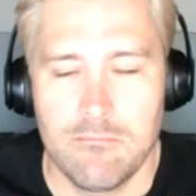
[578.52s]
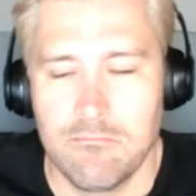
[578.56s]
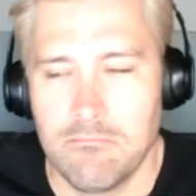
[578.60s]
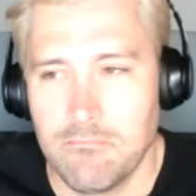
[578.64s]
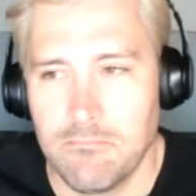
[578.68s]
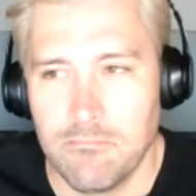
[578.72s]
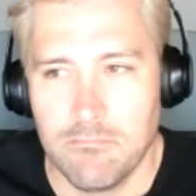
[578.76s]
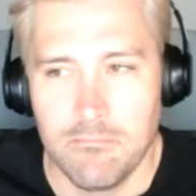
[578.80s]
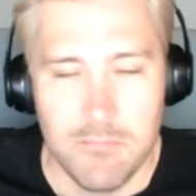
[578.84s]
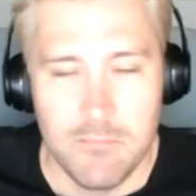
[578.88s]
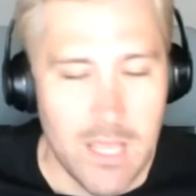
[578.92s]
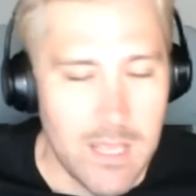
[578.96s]

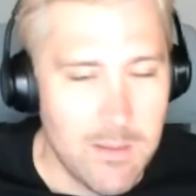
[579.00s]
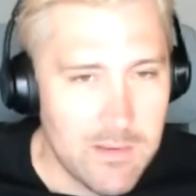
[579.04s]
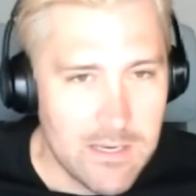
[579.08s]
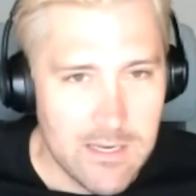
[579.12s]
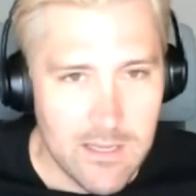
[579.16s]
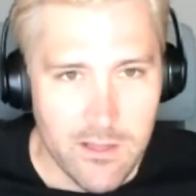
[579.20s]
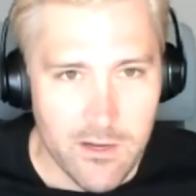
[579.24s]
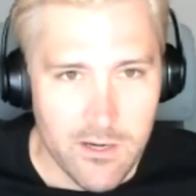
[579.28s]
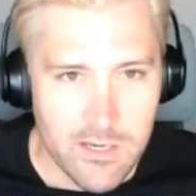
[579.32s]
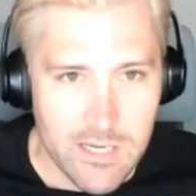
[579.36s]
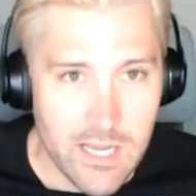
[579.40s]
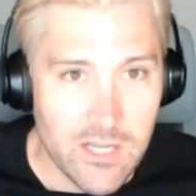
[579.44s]
maybe
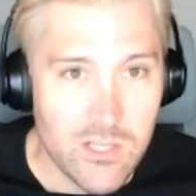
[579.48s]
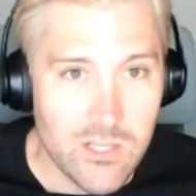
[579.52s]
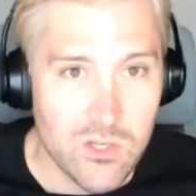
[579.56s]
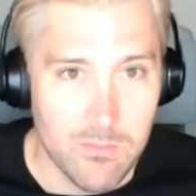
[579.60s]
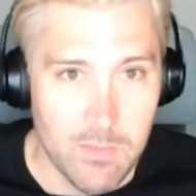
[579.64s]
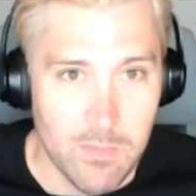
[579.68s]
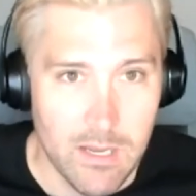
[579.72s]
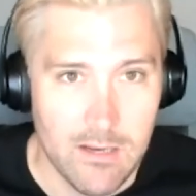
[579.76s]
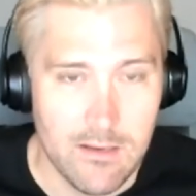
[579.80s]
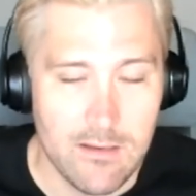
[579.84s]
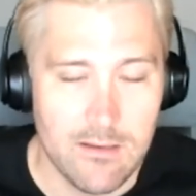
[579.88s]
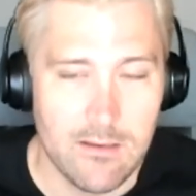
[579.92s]
to their
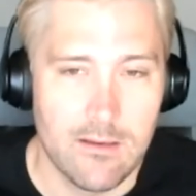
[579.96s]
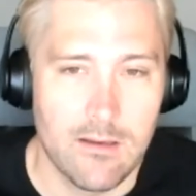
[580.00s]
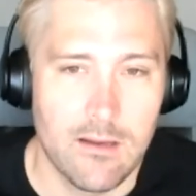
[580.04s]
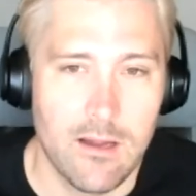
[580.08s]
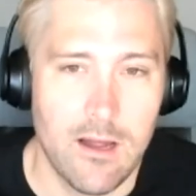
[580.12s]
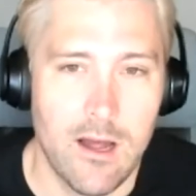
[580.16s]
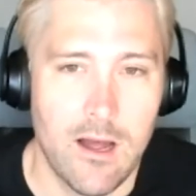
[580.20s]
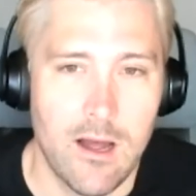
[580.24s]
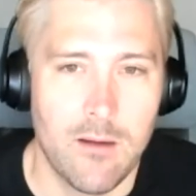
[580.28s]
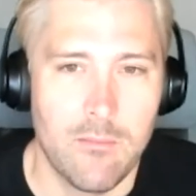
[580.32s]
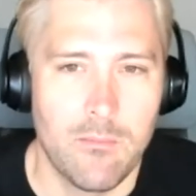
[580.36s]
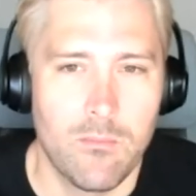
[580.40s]
detriment.
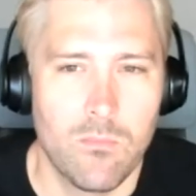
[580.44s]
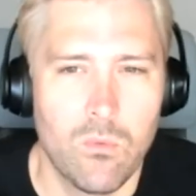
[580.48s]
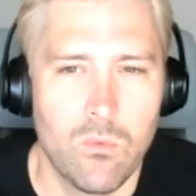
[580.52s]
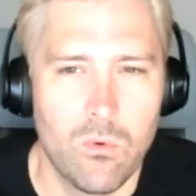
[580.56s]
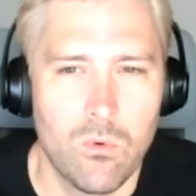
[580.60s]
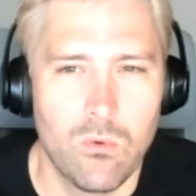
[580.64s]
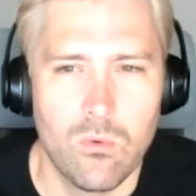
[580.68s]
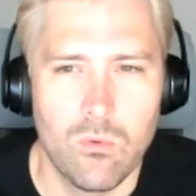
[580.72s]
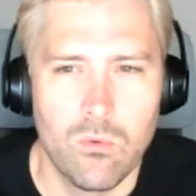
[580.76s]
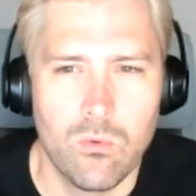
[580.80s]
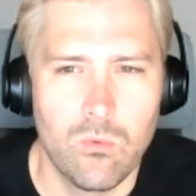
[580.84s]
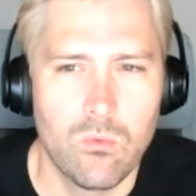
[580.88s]

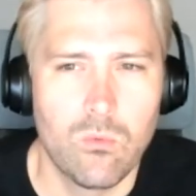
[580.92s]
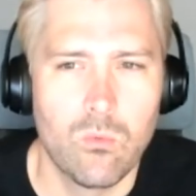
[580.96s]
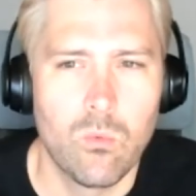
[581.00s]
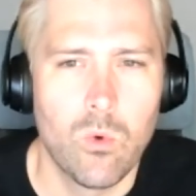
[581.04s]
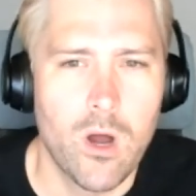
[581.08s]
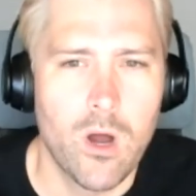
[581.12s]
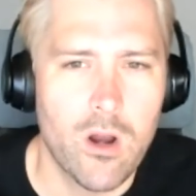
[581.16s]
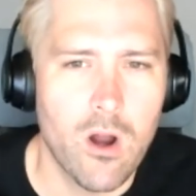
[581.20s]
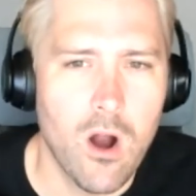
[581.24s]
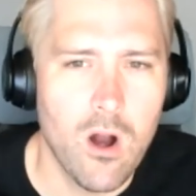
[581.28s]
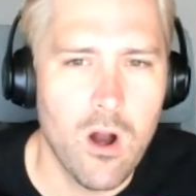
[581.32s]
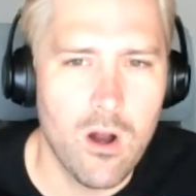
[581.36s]

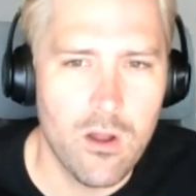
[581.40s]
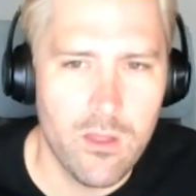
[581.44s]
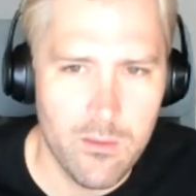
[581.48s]
What are